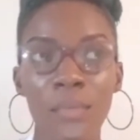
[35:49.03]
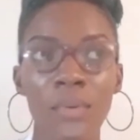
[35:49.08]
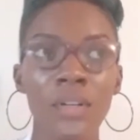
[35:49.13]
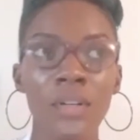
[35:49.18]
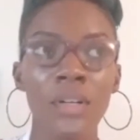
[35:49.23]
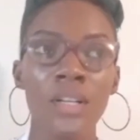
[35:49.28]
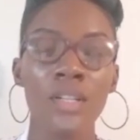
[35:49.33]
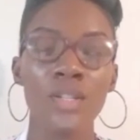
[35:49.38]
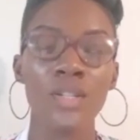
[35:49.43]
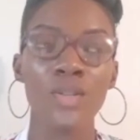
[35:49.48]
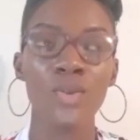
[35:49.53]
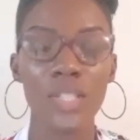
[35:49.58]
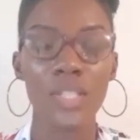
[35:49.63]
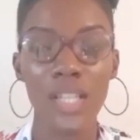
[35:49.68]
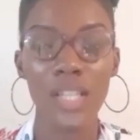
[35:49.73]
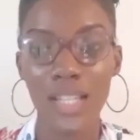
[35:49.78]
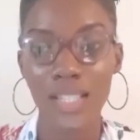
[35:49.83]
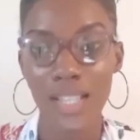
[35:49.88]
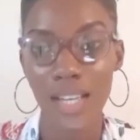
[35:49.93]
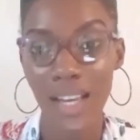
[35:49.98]

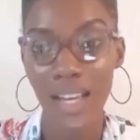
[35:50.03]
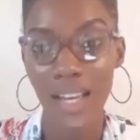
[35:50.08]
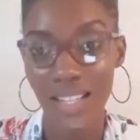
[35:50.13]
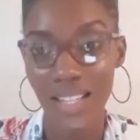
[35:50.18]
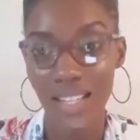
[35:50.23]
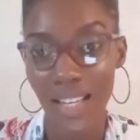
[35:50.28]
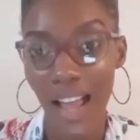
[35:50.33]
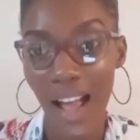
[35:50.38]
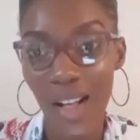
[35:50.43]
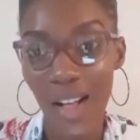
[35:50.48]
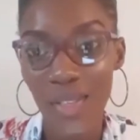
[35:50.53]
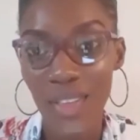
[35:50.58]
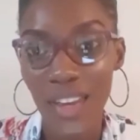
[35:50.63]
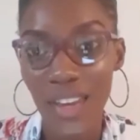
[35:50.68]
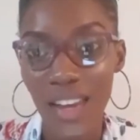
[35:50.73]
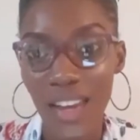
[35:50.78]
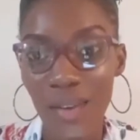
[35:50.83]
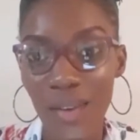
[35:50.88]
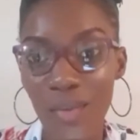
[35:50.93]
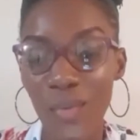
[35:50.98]
associating eating
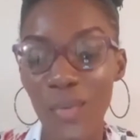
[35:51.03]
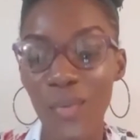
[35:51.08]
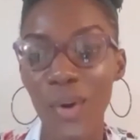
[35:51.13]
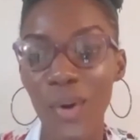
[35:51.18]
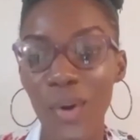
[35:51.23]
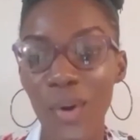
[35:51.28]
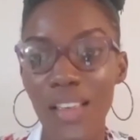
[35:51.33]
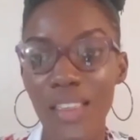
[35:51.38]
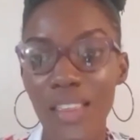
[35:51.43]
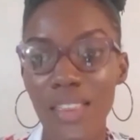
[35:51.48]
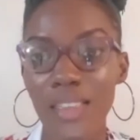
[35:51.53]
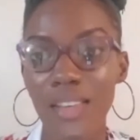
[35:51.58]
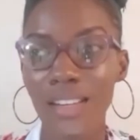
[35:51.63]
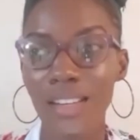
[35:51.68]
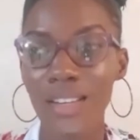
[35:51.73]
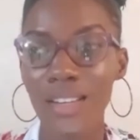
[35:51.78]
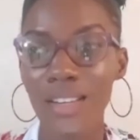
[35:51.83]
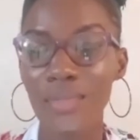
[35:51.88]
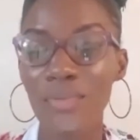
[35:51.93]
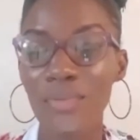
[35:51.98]
healthy with
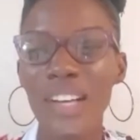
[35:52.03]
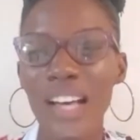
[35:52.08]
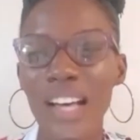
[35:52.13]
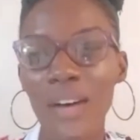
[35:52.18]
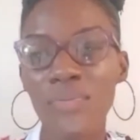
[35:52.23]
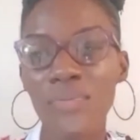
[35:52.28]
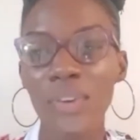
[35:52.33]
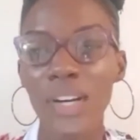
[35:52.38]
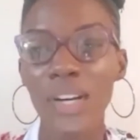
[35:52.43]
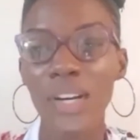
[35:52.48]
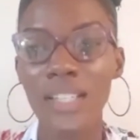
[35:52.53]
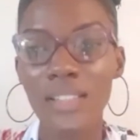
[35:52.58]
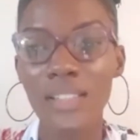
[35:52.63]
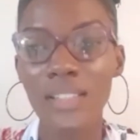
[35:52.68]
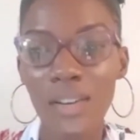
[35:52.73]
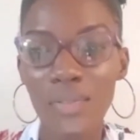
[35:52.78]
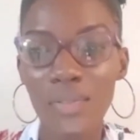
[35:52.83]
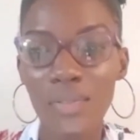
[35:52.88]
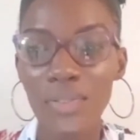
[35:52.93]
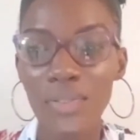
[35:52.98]
a fun
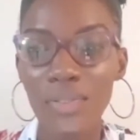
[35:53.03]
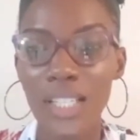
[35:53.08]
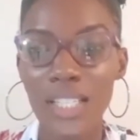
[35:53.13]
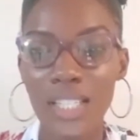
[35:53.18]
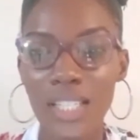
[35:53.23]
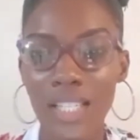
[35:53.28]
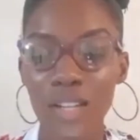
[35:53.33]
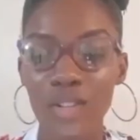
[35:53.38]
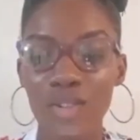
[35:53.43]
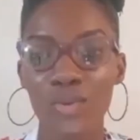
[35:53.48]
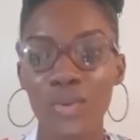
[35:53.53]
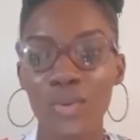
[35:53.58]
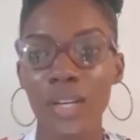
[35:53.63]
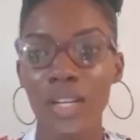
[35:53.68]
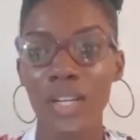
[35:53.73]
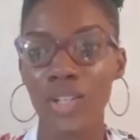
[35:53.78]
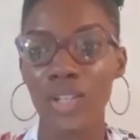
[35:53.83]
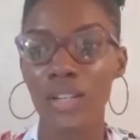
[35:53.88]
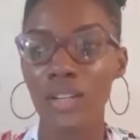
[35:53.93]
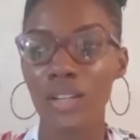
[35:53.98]

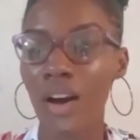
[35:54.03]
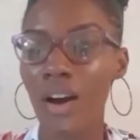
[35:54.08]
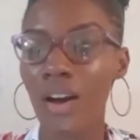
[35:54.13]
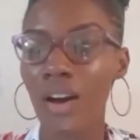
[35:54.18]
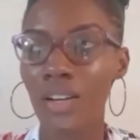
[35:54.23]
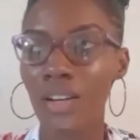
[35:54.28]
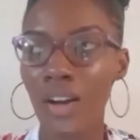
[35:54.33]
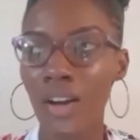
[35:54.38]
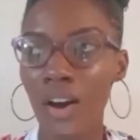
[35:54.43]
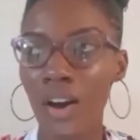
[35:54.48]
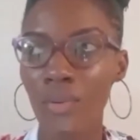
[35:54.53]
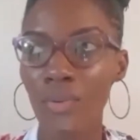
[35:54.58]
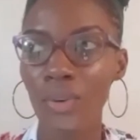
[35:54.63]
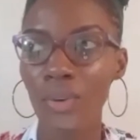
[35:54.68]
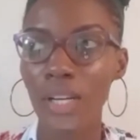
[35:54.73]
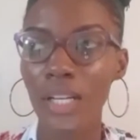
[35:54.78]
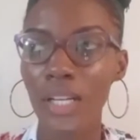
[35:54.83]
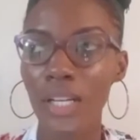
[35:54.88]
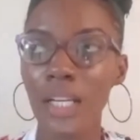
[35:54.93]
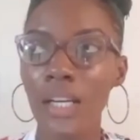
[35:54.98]
situation, not
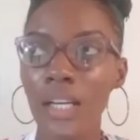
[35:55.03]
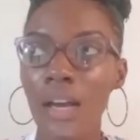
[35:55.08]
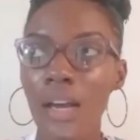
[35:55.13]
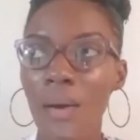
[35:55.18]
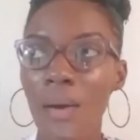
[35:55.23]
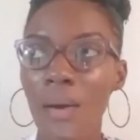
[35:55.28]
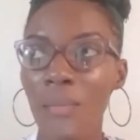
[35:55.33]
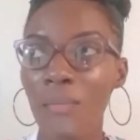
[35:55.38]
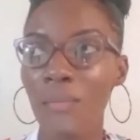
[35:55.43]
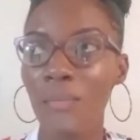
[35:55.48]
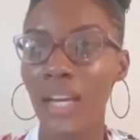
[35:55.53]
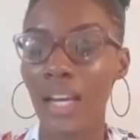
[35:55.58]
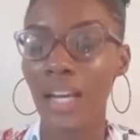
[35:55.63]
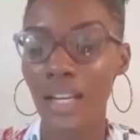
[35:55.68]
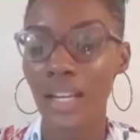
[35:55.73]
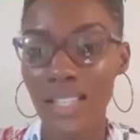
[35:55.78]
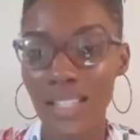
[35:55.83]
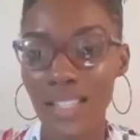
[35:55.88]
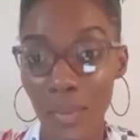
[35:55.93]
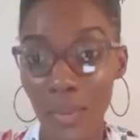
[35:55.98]
really making
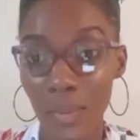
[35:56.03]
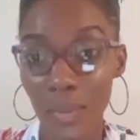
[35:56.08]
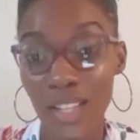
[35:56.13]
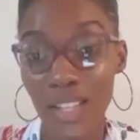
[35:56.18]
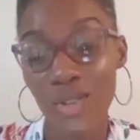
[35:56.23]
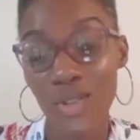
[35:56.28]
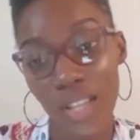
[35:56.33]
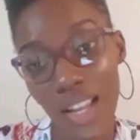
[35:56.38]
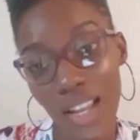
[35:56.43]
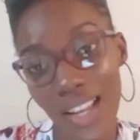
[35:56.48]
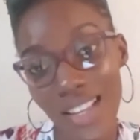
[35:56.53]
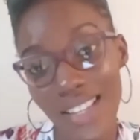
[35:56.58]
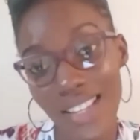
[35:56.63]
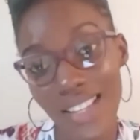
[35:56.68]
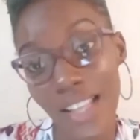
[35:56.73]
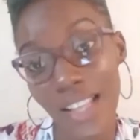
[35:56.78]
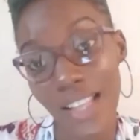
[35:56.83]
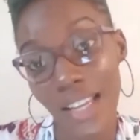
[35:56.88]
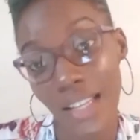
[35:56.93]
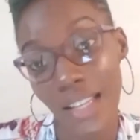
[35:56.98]
it something, as you said, as
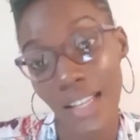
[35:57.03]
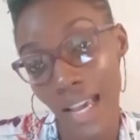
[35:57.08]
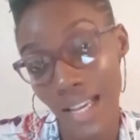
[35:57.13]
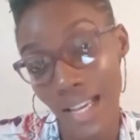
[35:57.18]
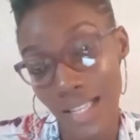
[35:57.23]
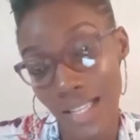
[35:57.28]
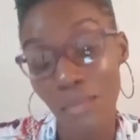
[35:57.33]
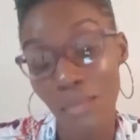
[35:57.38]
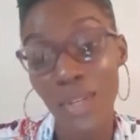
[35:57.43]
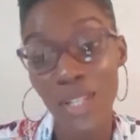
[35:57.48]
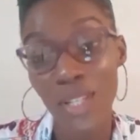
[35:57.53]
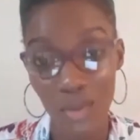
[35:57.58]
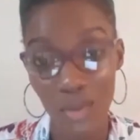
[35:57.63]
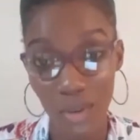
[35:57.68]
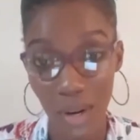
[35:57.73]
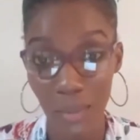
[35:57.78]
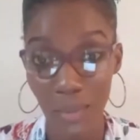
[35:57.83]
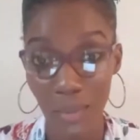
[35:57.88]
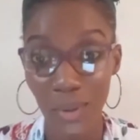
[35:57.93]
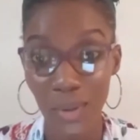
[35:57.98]
like that it's
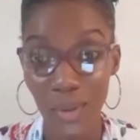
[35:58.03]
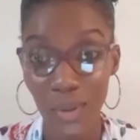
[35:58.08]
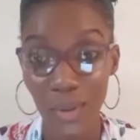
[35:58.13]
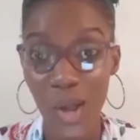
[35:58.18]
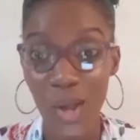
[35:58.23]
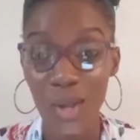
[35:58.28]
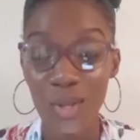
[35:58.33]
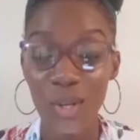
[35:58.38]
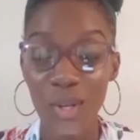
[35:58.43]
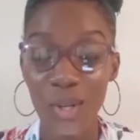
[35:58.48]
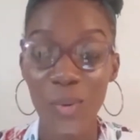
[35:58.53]
miserable. So I want